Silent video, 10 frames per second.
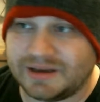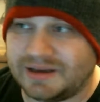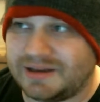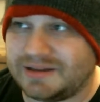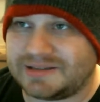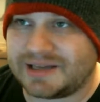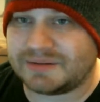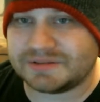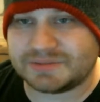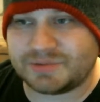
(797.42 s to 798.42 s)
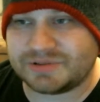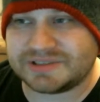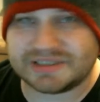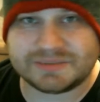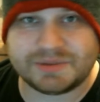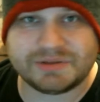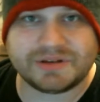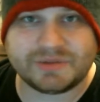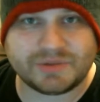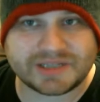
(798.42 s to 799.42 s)
that was more sex appeal than
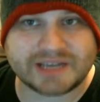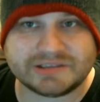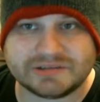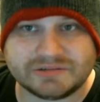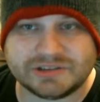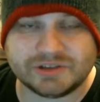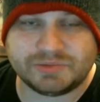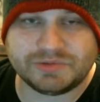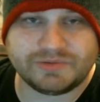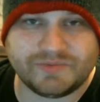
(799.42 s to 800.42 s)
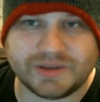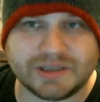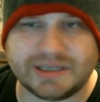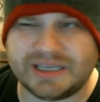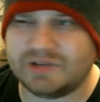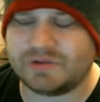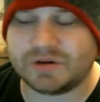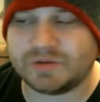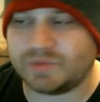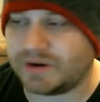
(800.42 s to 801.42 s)
it was actual super villain
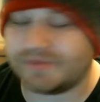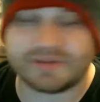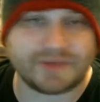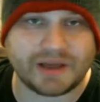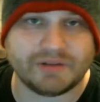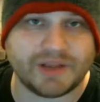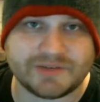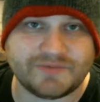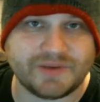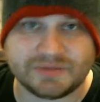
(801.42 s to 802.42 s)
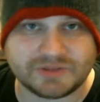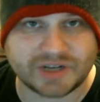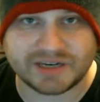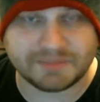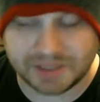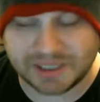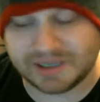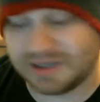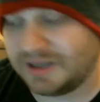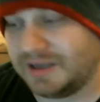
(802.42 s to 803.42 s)
hero, whatever the hell that film tried to be.
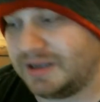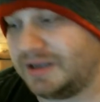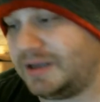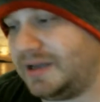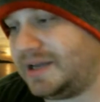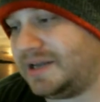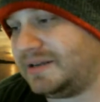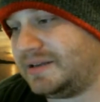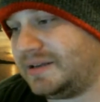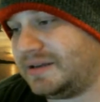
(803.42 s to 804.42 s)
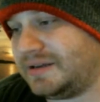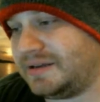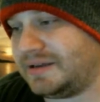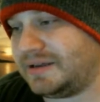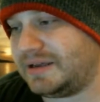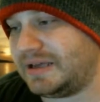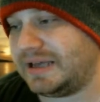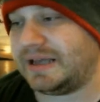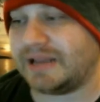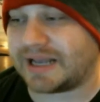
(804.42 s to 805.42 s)
And,
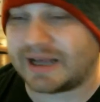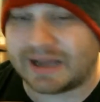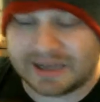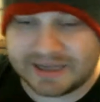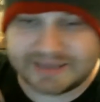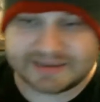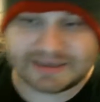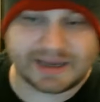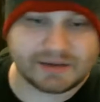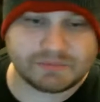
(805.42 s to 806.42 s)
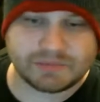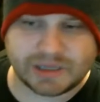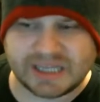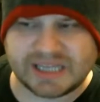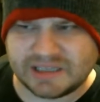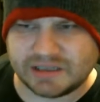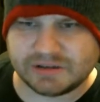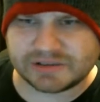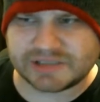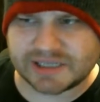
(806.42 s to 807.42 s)
like, I liked how it did
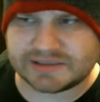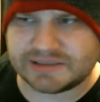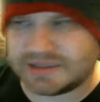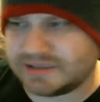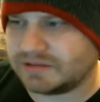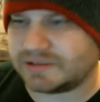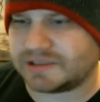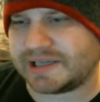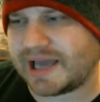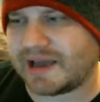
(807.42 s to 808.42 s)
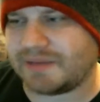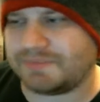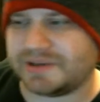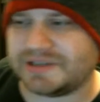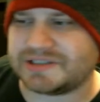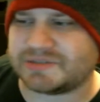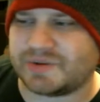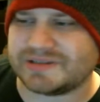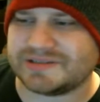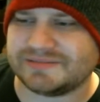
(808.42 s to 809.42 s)
look sexy, it did look like cat, but it just
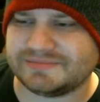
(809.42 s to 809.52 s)
wasn't